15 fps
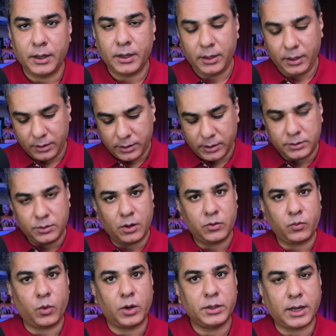It does
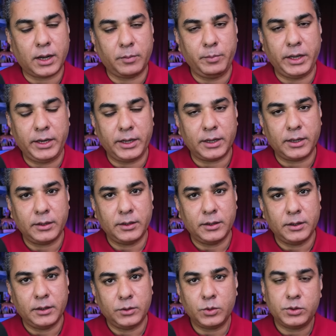not want Armenia
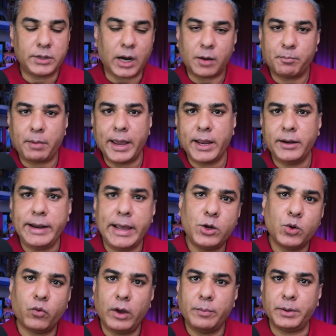to start buying
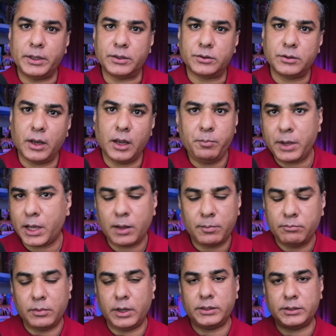NATO weapons and
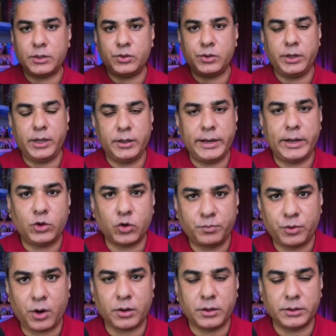become essentially a NATO
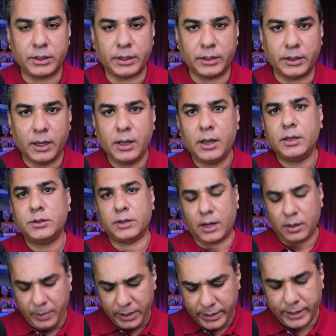proxy. So
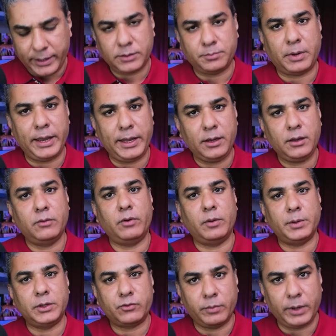Armenia is buying
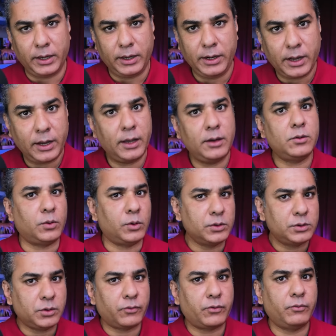weapons from India and
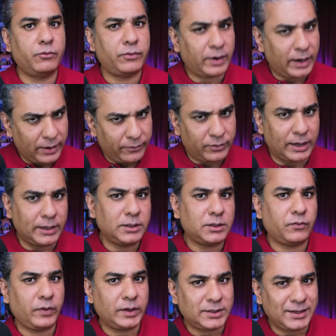also from France,
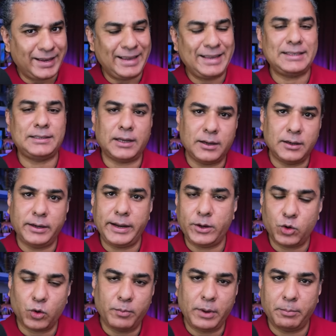which is a
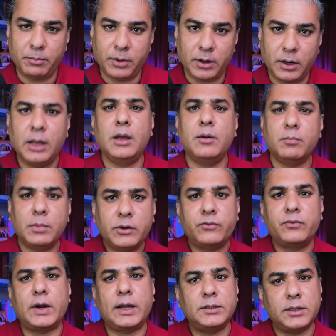NATO member, but
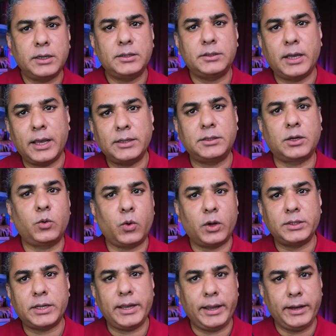France is has a
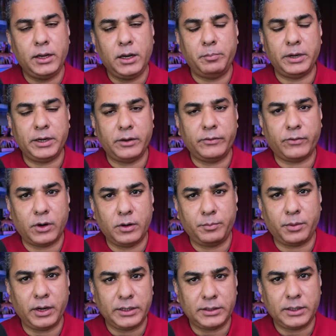quasi-independent foreign
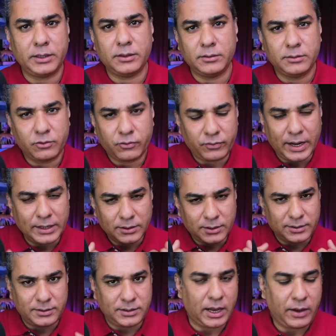policy, and
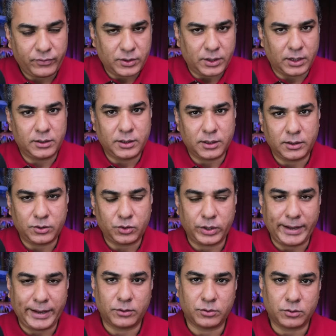France chafes under the
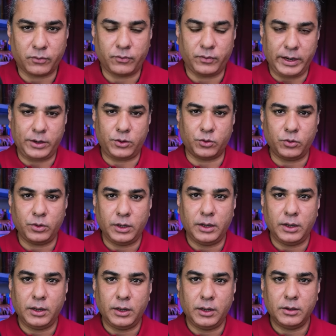chains of NATO.
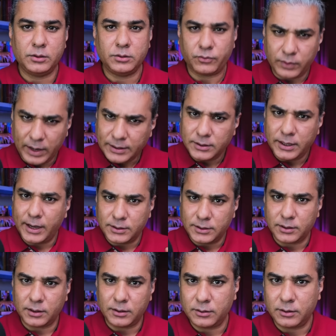So France has
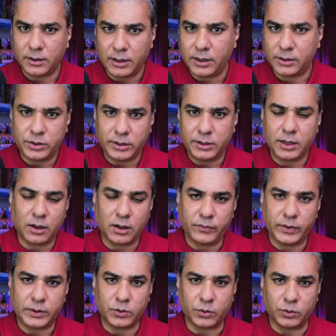an agenda of
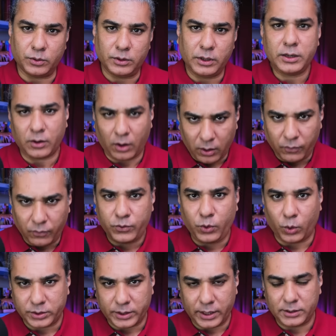its own. It, of
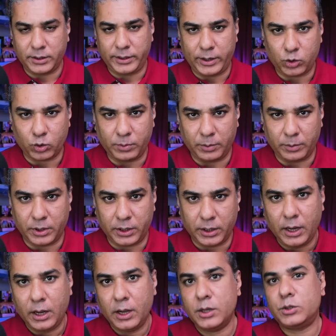course, is a NATO member.
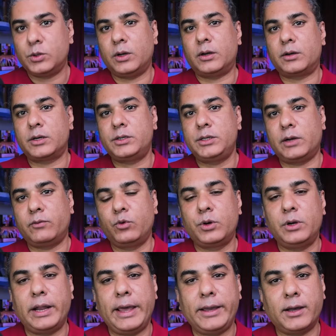So Russia would
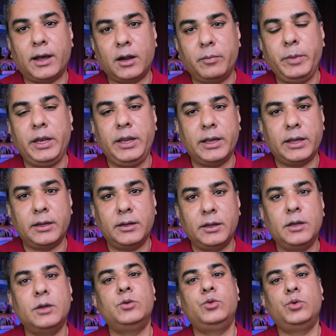like Armenia
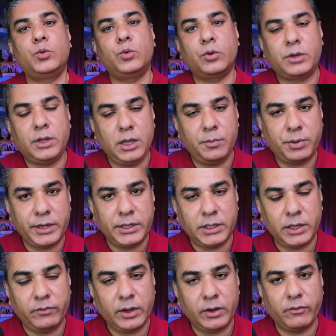to keep
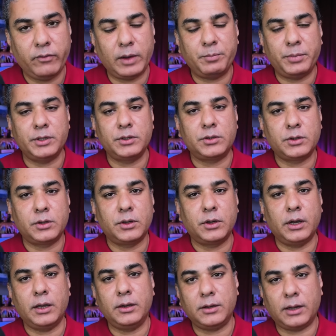receiving weapons
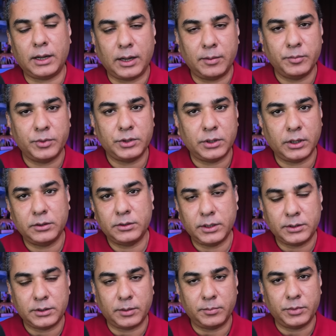and arms and
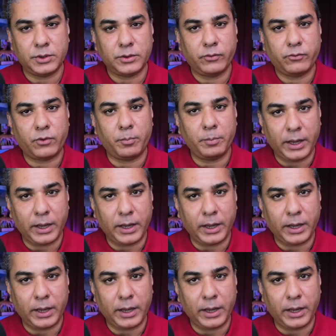systems from